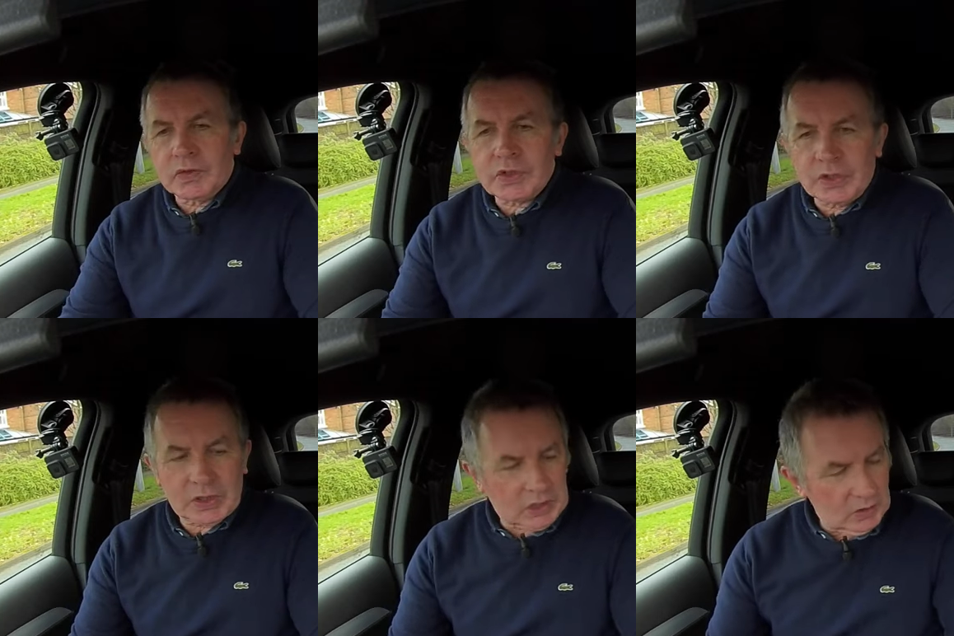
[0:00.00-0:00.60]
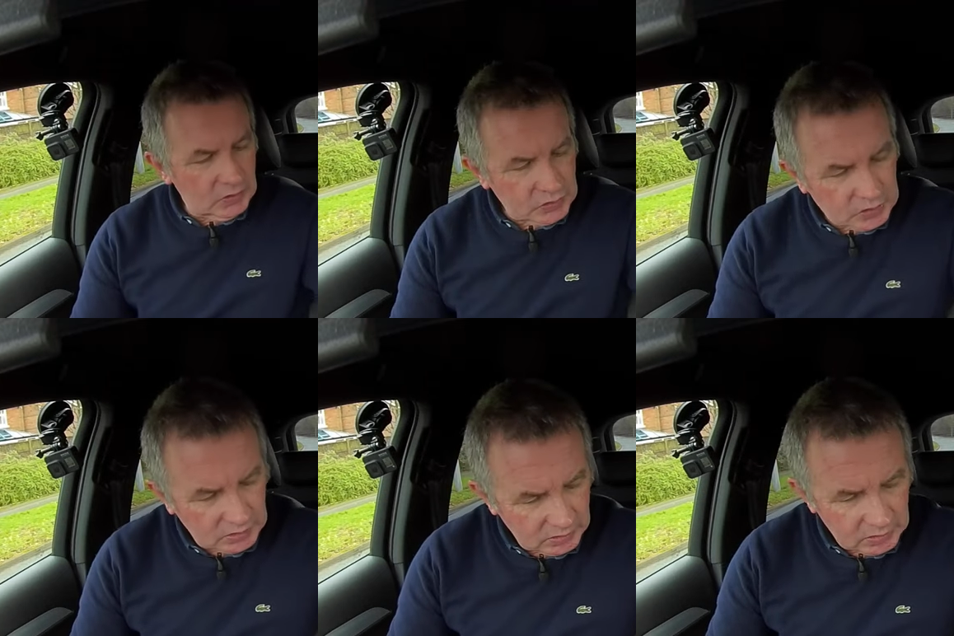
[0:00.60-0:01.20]
Foot on the
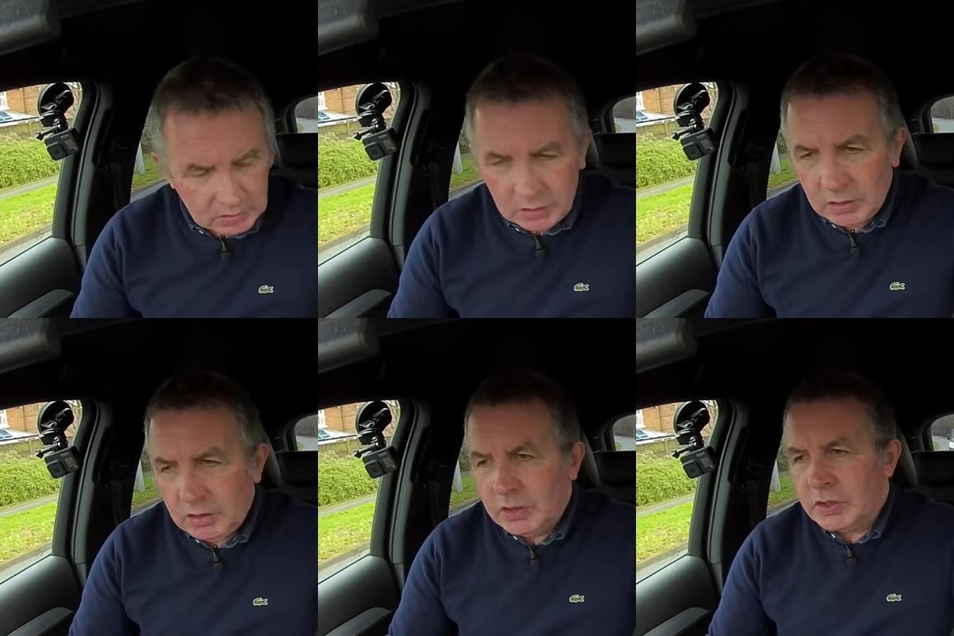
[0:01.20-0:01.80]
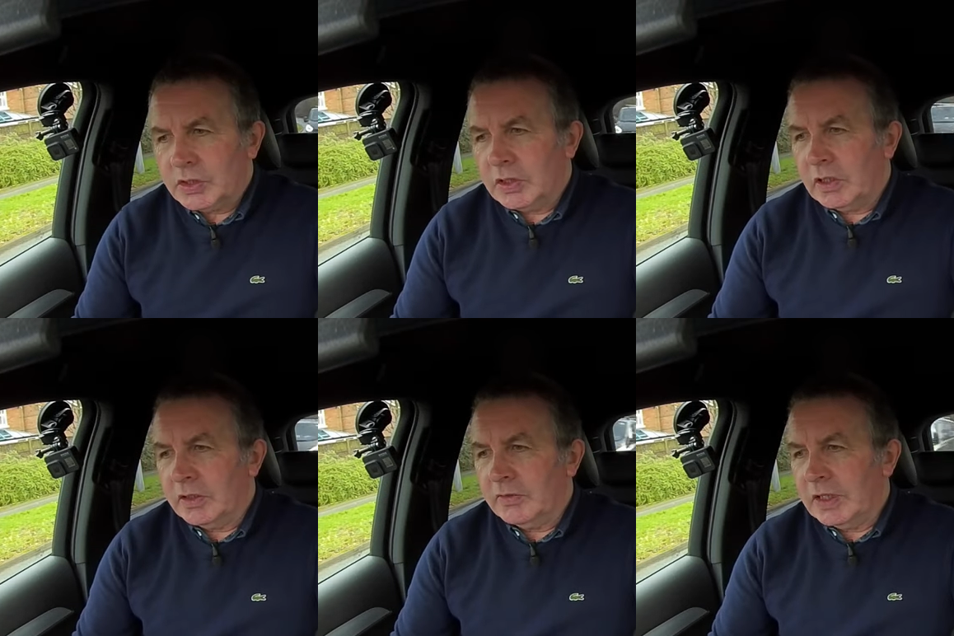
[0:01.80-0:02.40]
clutch,
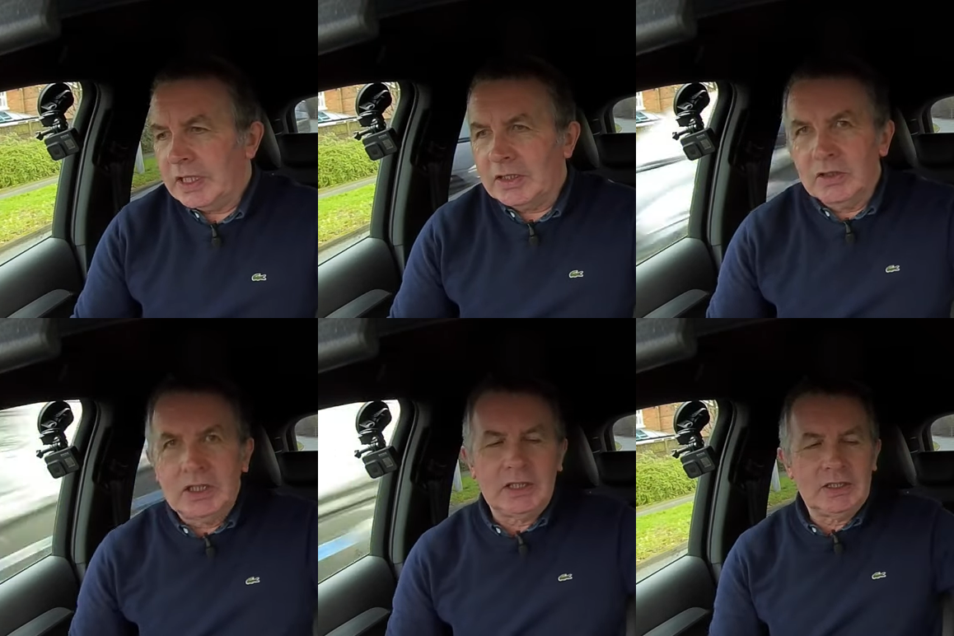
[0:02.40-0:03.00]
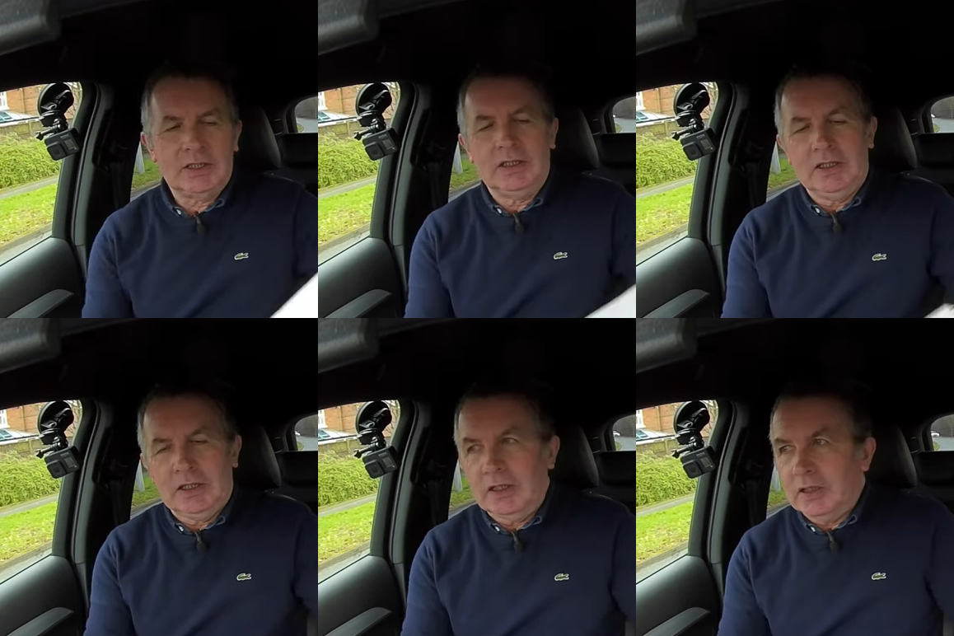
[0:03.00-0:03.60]
start the vehicle.
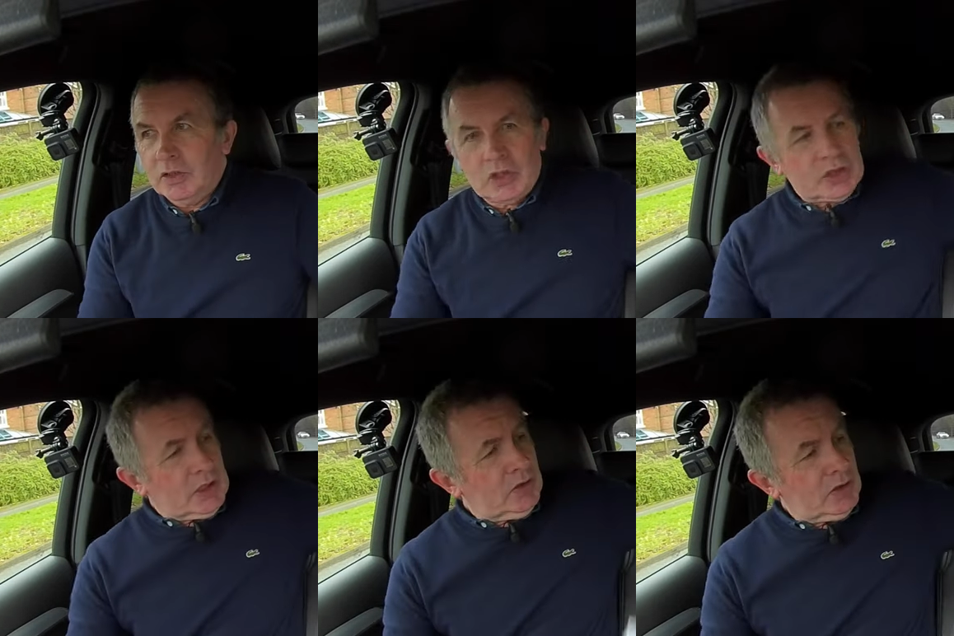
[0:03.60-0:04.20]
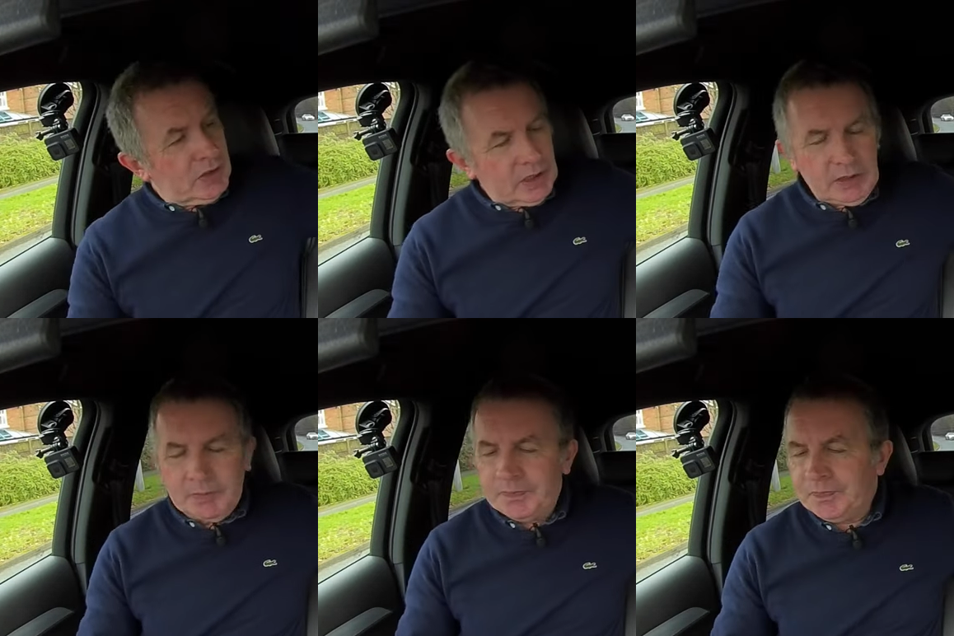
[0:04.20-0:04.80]
Just tell you
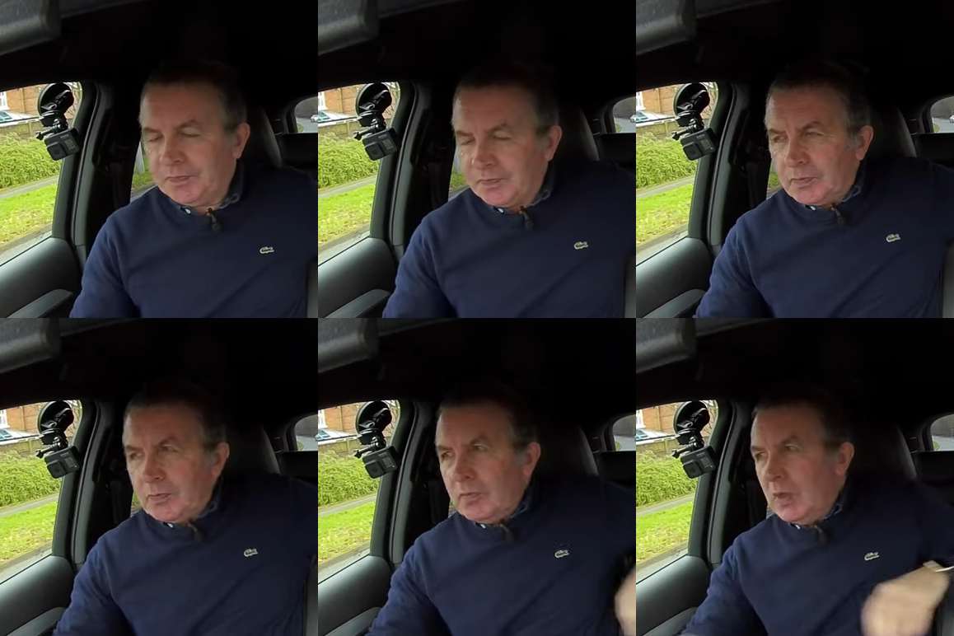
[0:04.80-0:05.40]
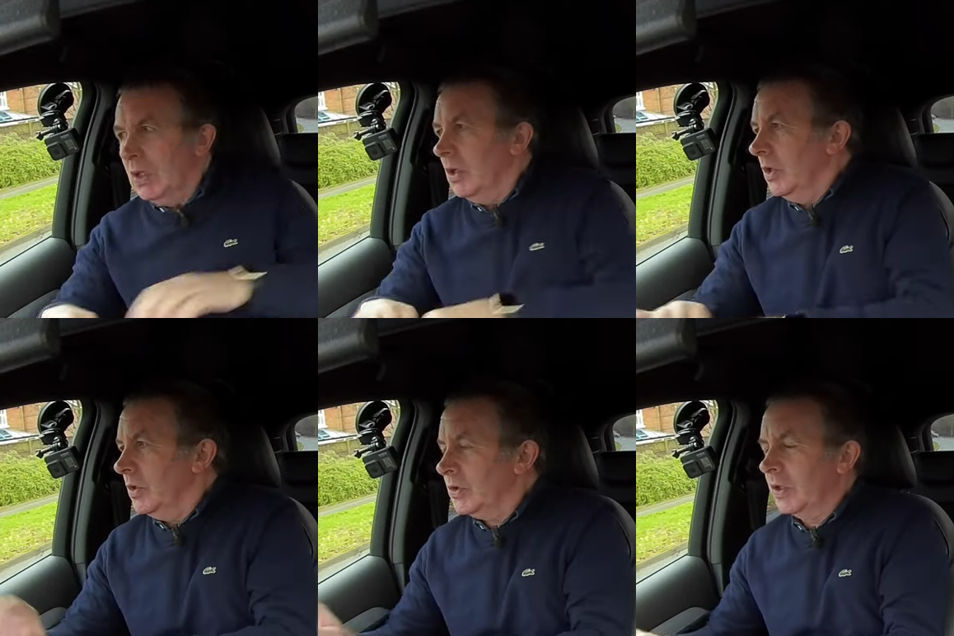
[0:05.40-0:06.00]
the
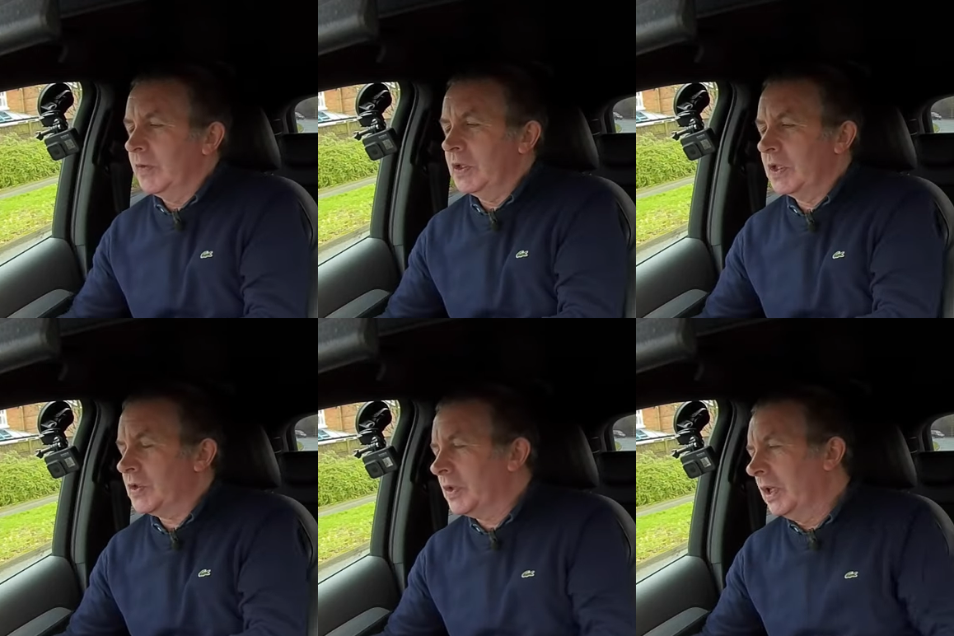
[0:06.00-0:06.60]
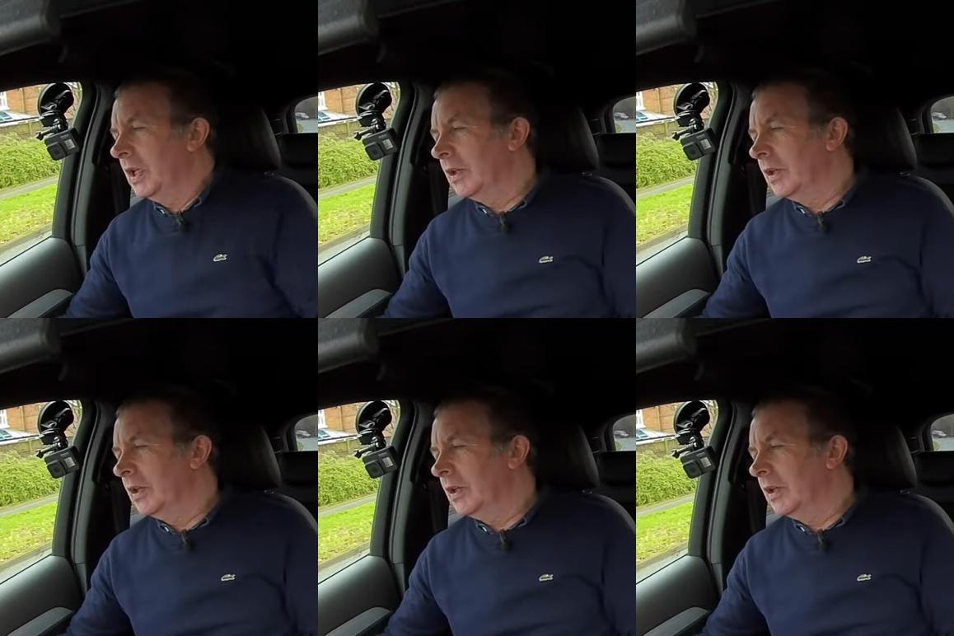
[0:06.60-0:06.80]
service history,